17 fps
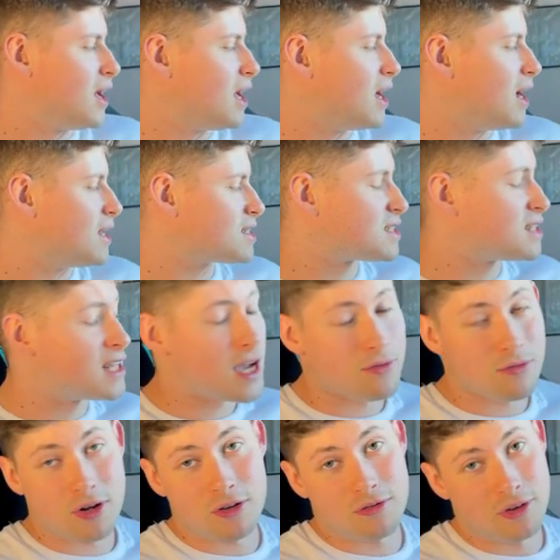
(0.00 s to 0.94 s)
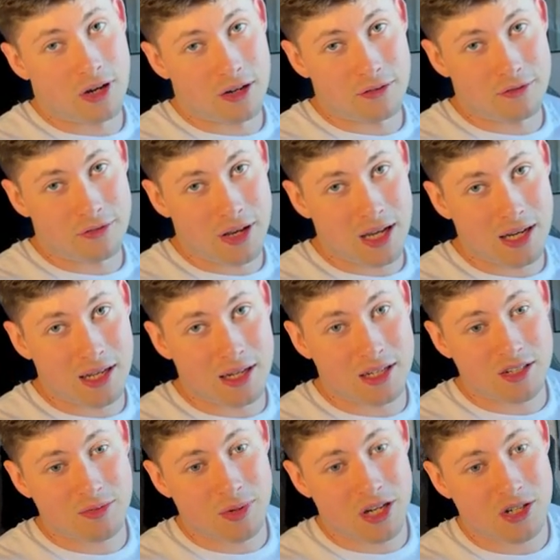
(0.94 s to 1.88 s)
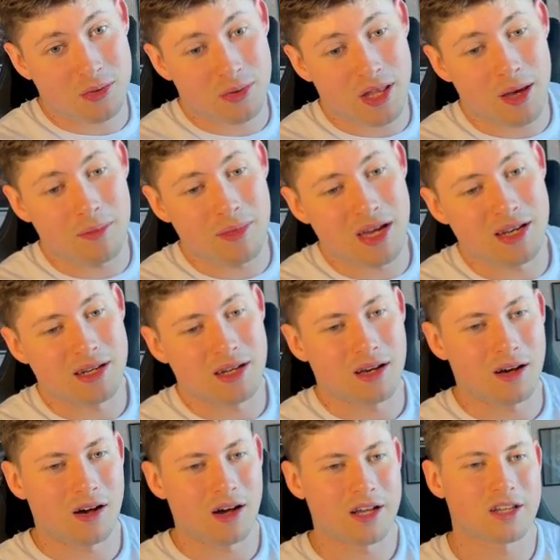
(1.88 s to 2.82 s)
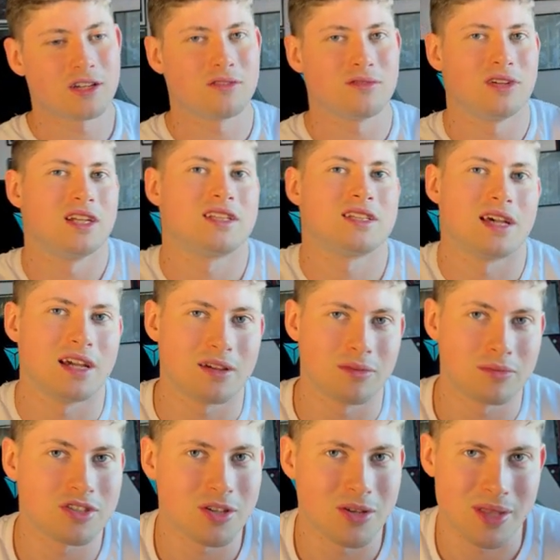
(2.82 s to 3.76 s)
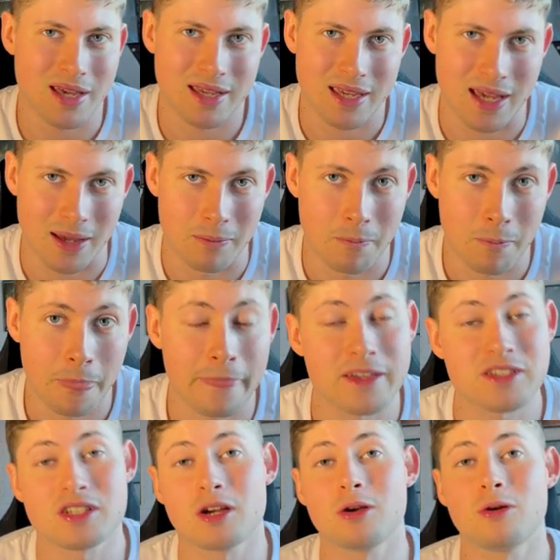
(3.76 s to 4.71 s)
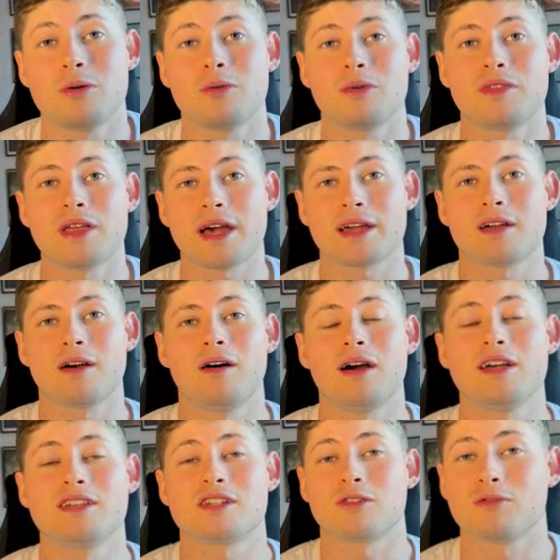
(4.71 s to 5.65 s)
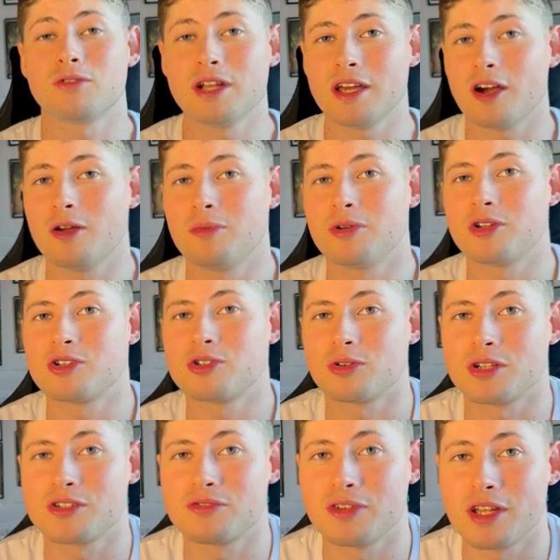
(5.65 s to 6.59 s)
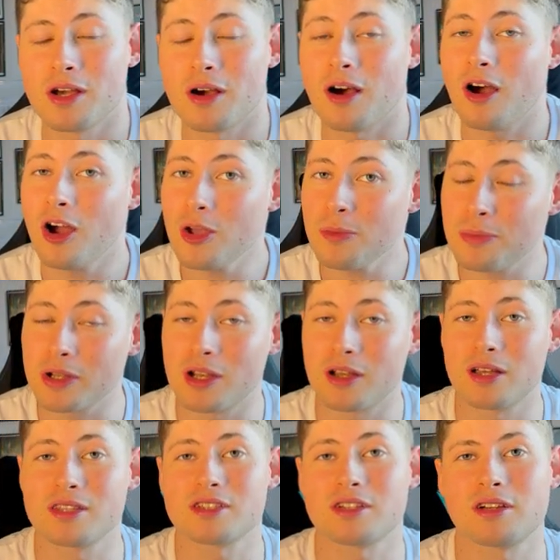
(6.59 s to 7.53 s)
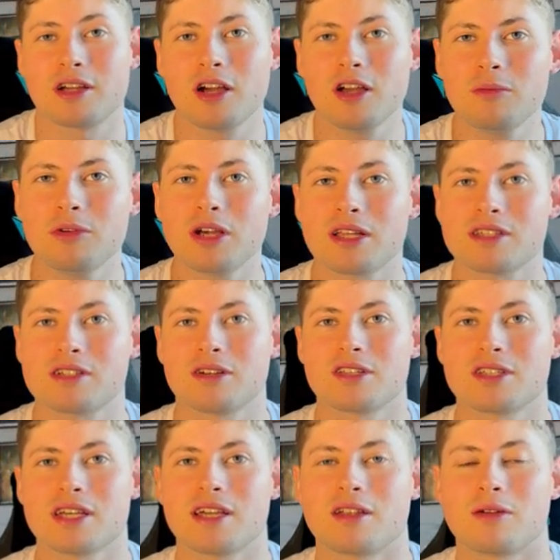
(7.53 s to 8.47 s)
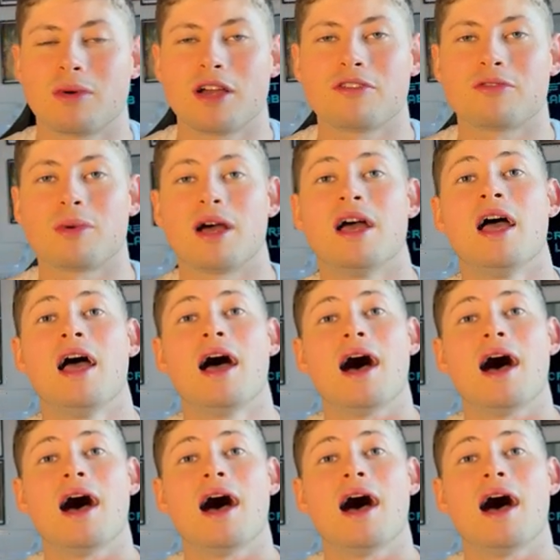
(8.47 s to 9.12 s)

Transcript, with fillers: it's never a fun feeling, especially when that meant I couldn't really take them to that game. So with that, guys, I really hope you enjoyed this video. I hope you learned something. I hope you had something taken away from it.